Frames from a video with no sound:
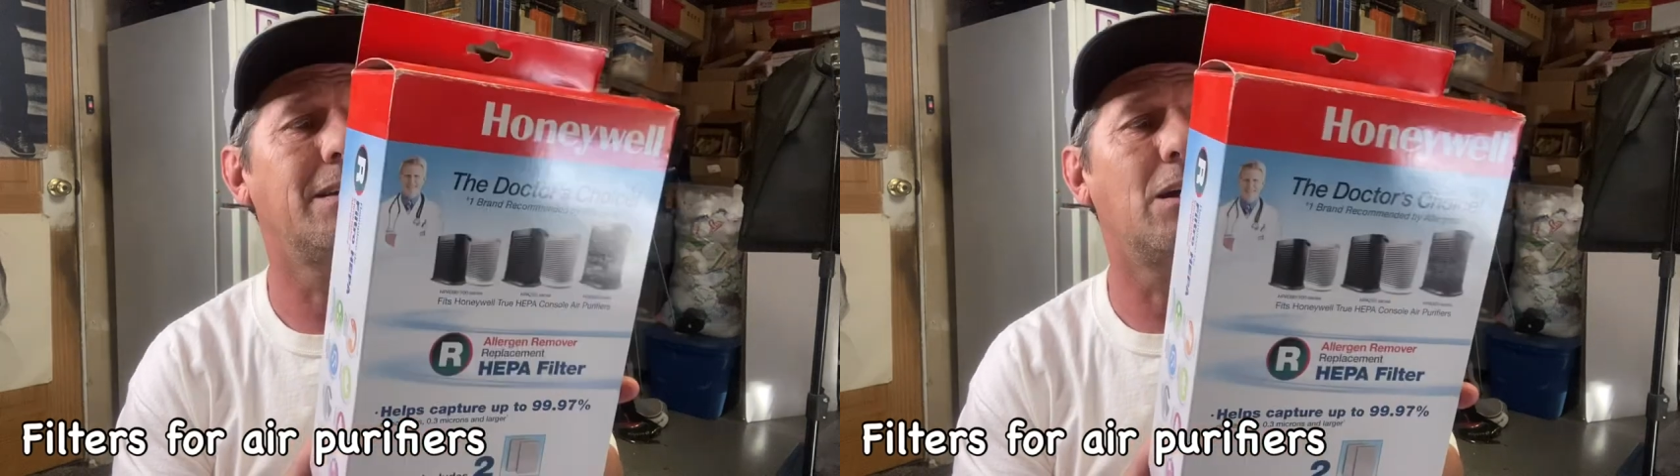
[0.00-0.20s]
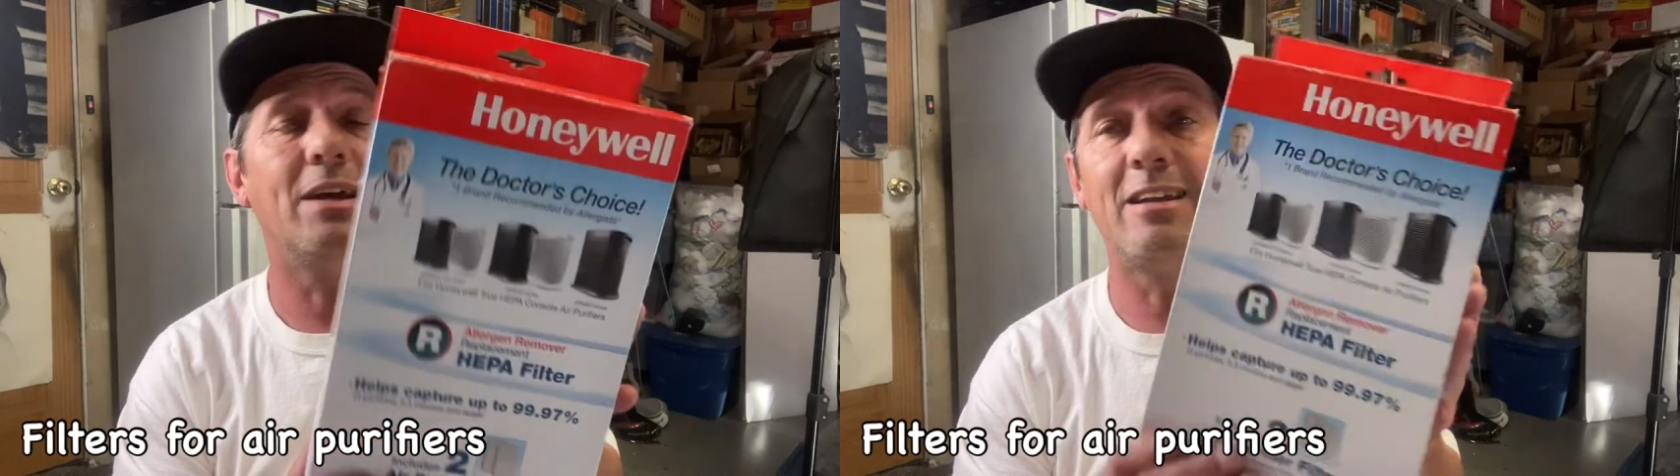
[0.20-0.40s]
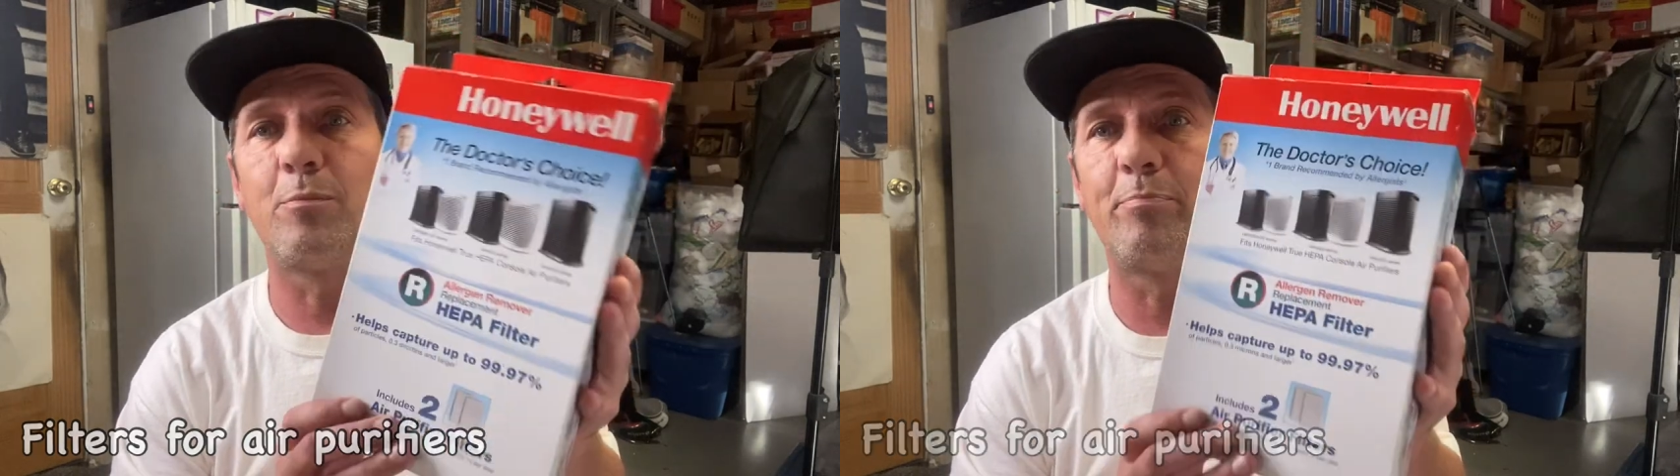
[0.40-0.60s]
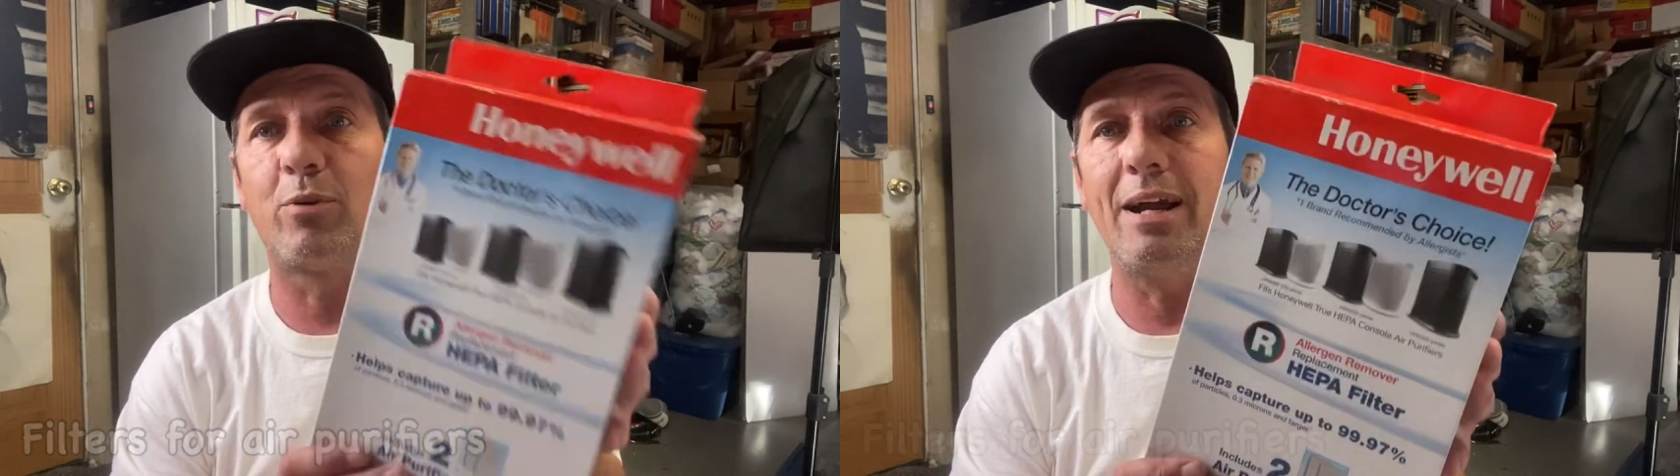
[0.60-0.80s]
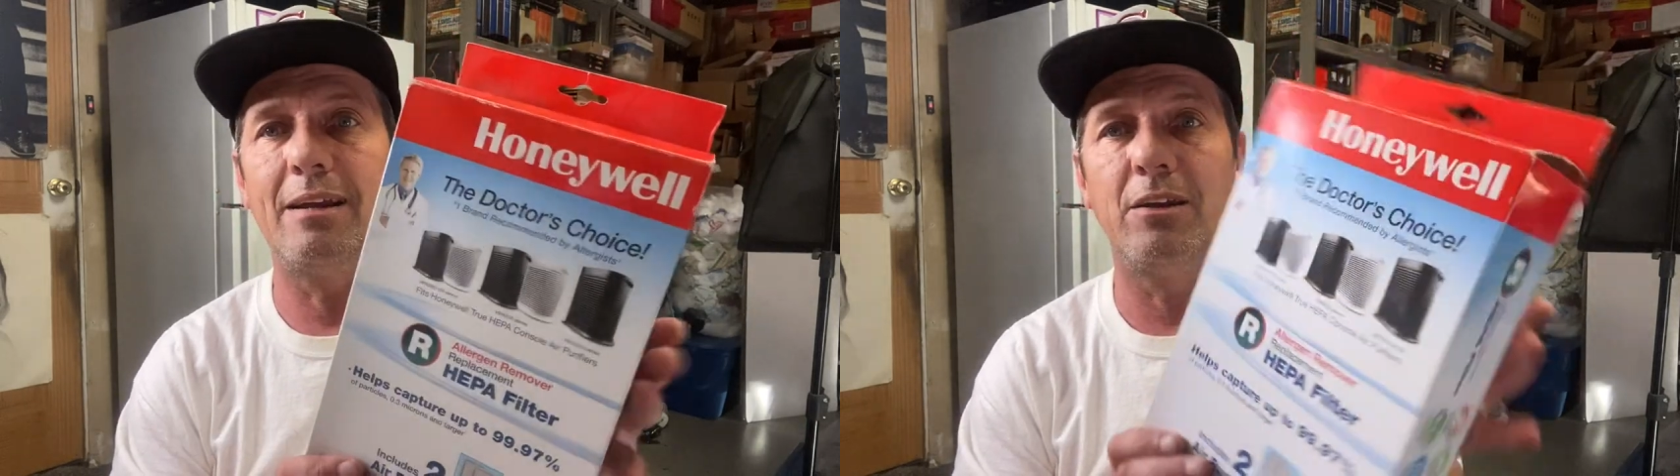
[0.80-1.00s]
You know, it's
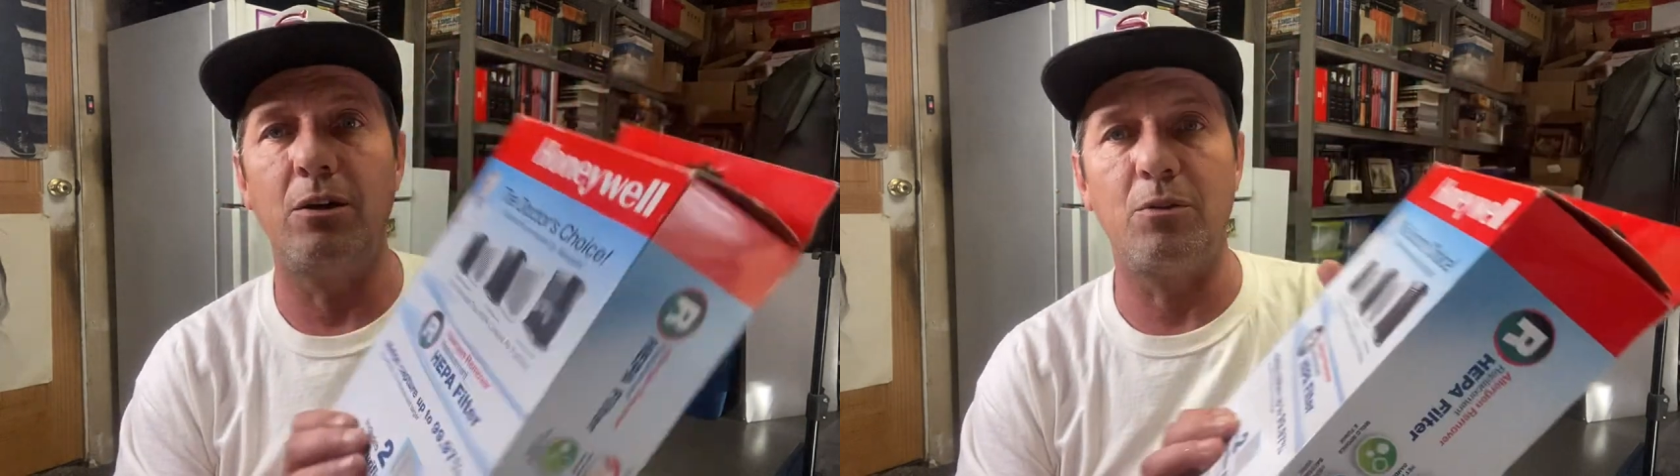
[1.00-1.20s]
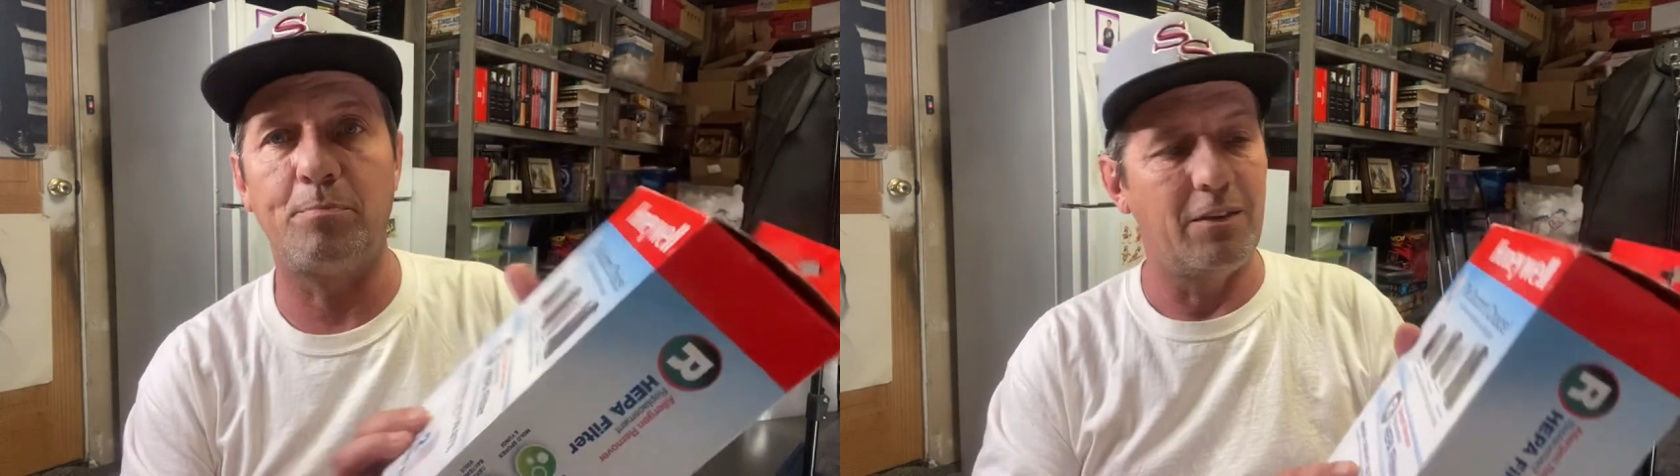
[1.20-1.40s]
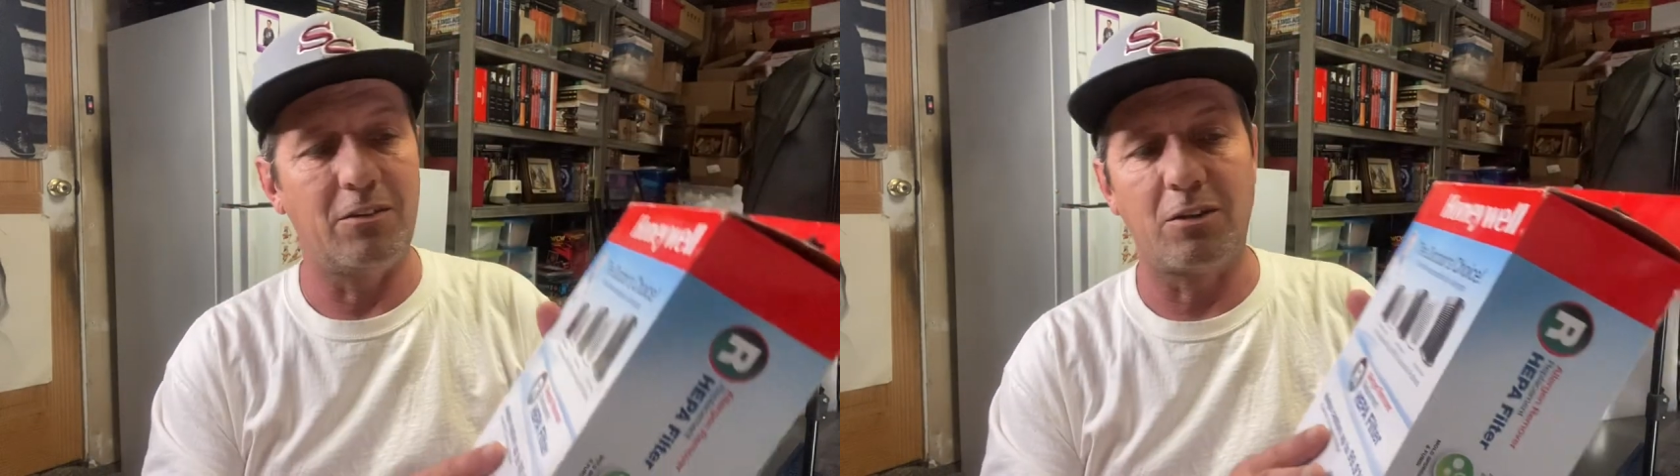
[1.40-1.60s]
brand new. These